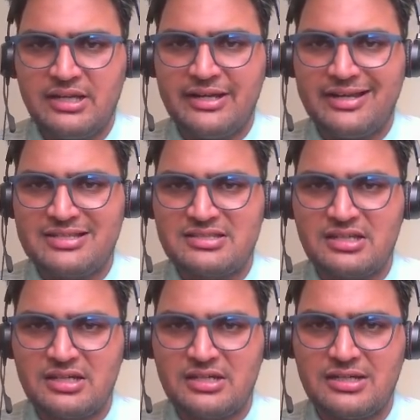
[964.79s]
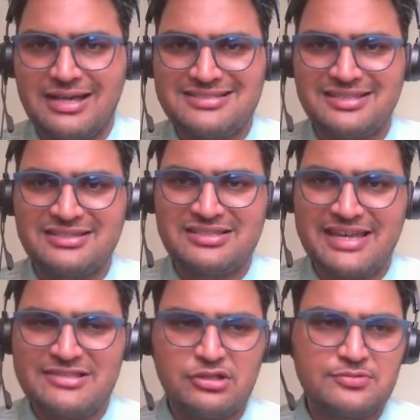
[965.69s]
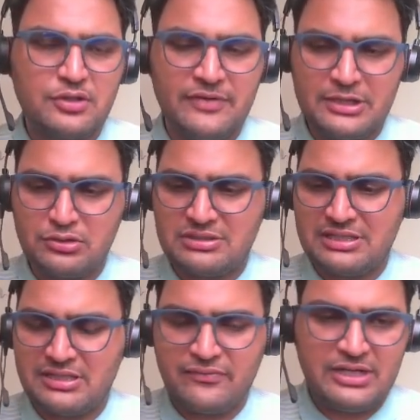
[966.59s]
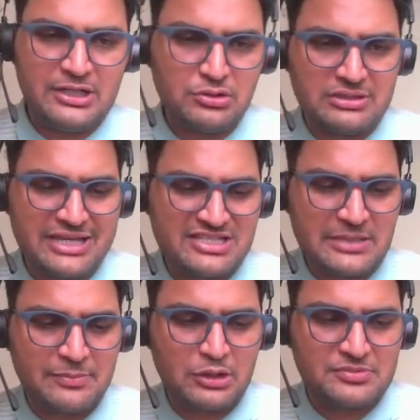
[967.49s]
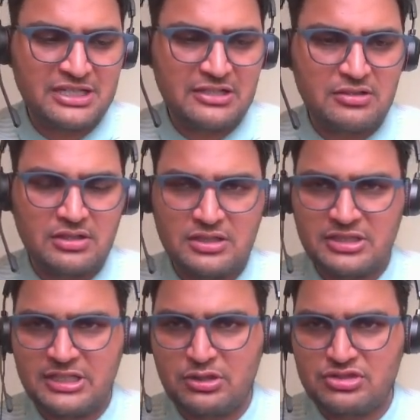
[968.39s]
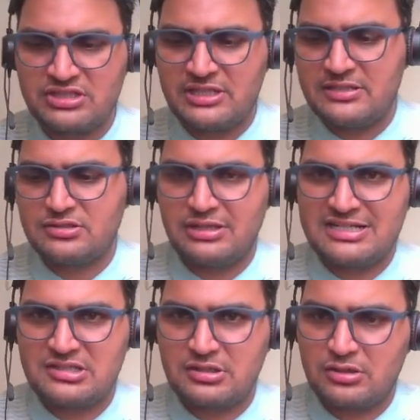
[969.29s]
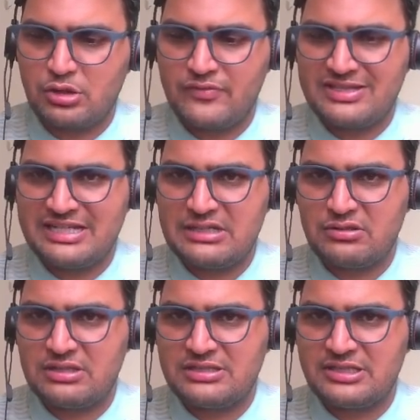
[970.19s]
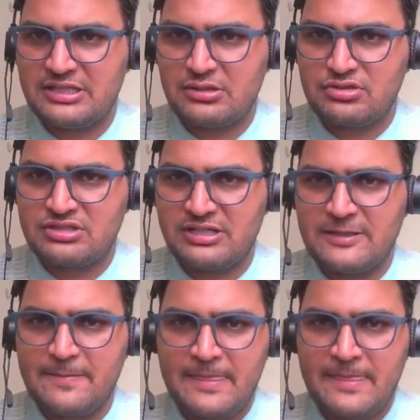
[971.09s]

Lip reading: It is asking the size of. So we took the example of 3 cross 3. So let's go with that only, 3 cross 3.